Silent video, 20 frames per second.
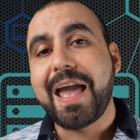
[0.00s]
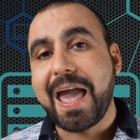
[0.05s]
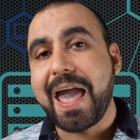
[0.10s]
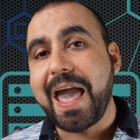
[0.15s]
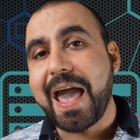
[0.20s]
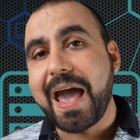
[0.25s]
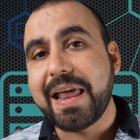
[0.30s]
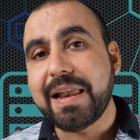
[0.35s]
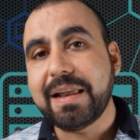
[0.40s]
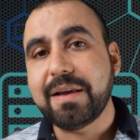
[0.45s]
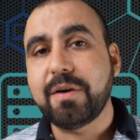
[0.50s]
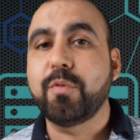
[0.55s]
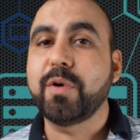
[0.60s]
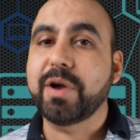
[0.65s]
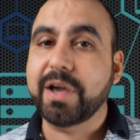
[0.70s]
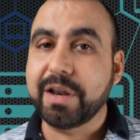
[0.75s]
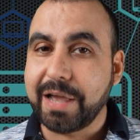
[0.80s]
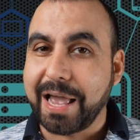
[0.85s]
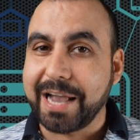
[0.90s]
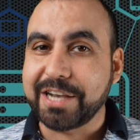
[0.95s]
and
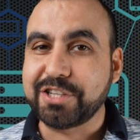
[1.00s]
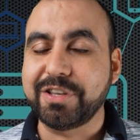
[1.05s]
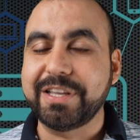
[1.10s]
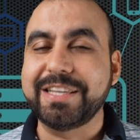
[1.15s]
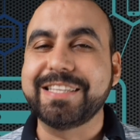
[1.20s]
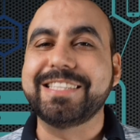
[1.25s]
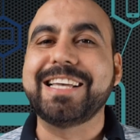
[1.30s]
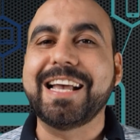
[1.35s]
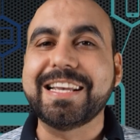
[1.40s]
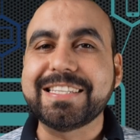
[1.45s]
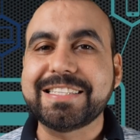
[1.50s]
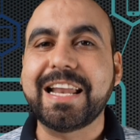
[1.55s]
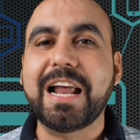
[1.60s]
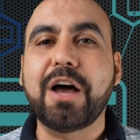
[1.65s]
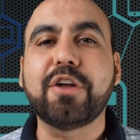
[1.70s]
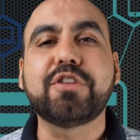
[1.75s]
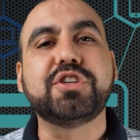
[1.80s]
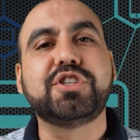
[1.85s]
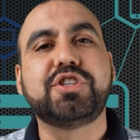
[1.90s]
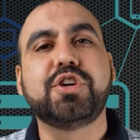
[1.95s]
we're gonna actually test it
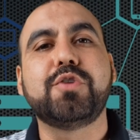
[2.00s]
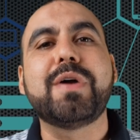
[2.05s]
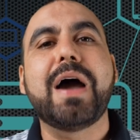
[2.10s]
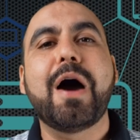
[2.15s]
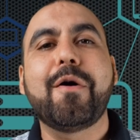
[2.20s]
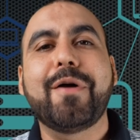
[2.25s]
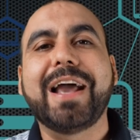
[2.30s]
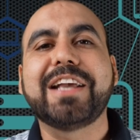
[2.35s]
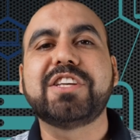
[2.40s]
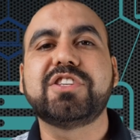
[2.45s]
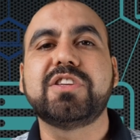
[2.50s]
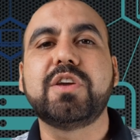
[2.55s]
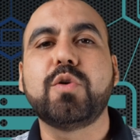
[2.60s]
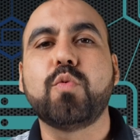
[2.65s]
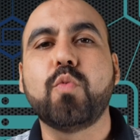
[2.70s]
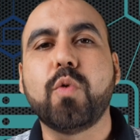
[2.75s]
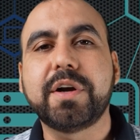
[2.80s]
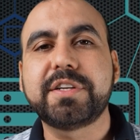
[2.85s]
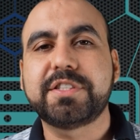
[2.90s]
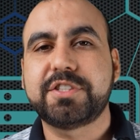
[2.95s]
out to show you how it actually
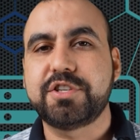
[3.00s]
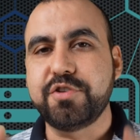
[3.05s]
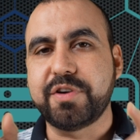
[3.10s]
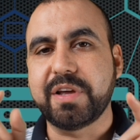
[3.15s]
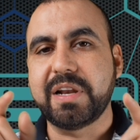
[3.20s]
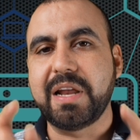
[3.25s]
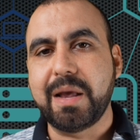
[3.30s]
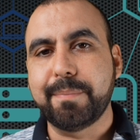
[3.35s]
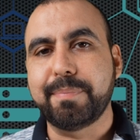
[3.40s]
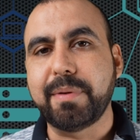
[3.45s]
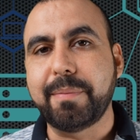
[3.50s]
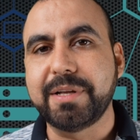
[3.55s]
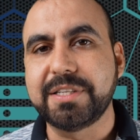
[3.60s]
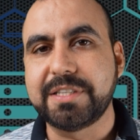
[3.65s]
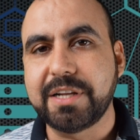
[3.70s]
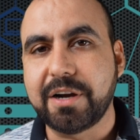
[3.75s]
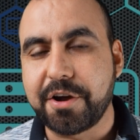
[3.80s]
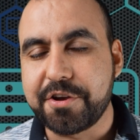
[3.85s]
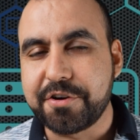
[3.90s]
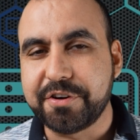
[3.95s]
works so you can
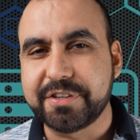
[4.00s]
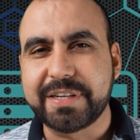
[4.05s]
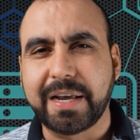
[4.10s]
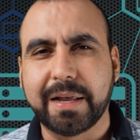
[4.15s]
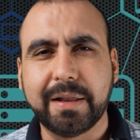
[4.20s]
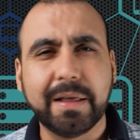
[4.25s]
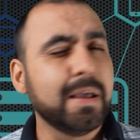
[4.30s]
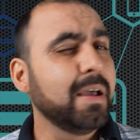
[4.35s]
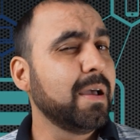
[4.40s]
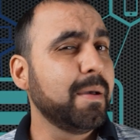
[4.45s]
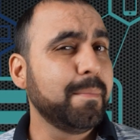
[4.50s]
implement it on your site